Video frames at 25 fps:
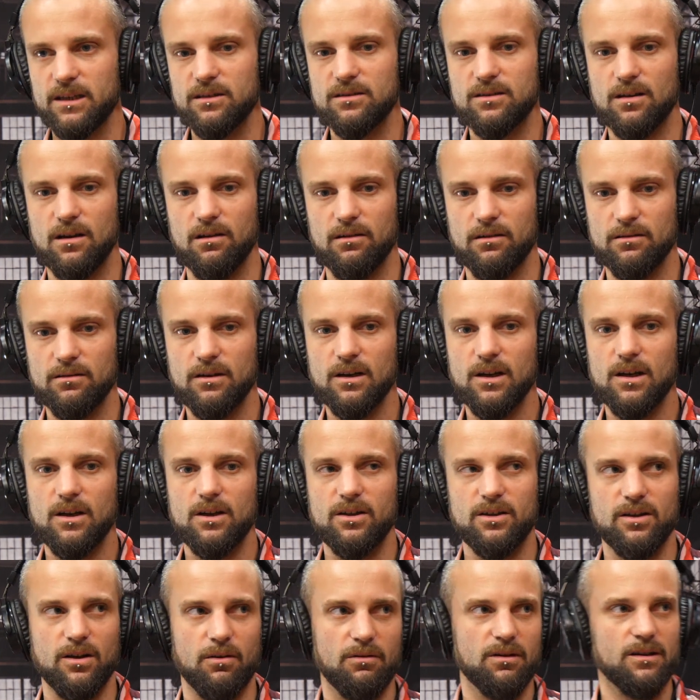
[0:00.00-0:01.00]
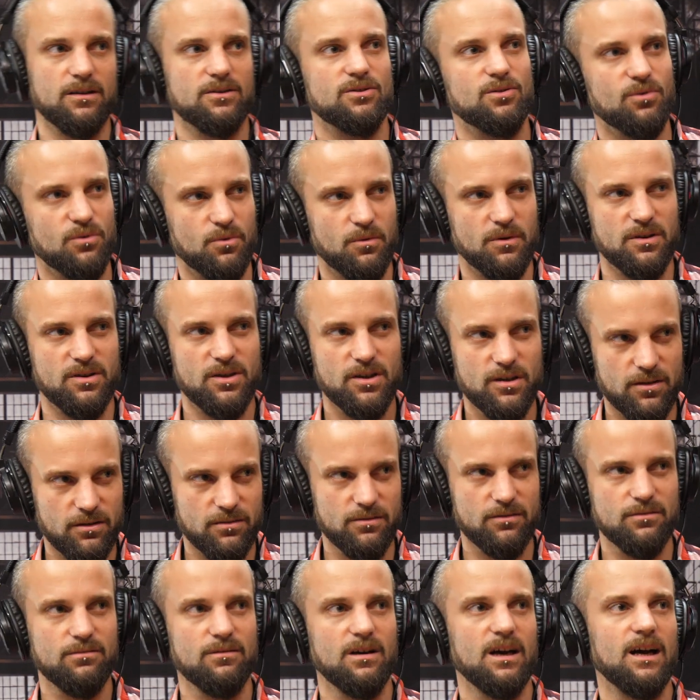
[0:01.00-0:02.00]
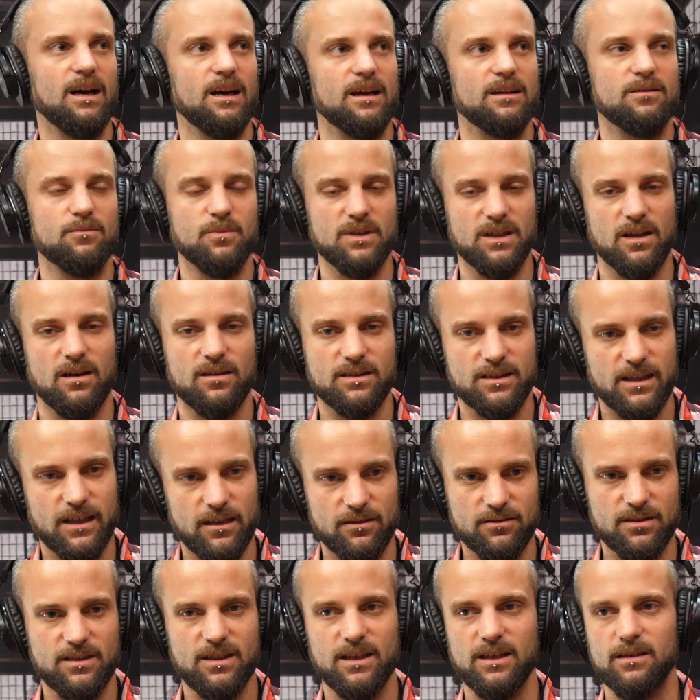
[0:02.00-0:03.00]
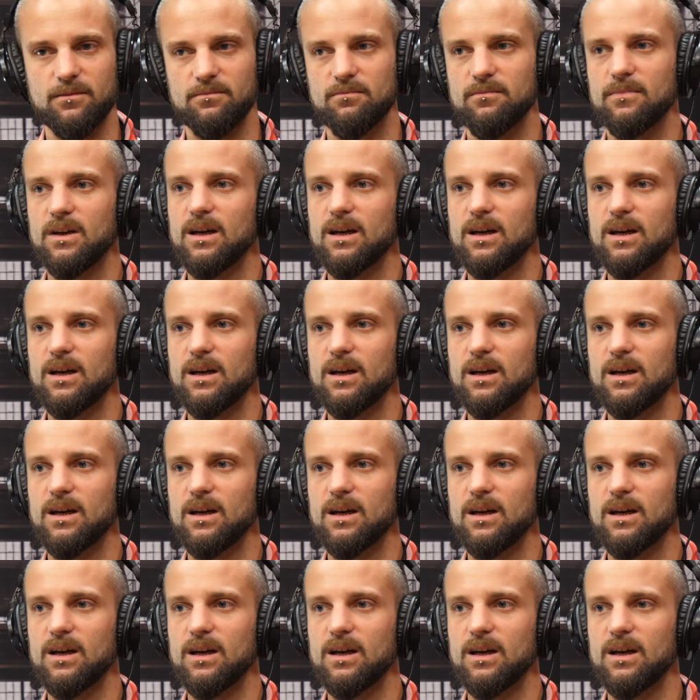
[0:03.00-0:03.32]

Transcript: So, I talk with you and with our sales team,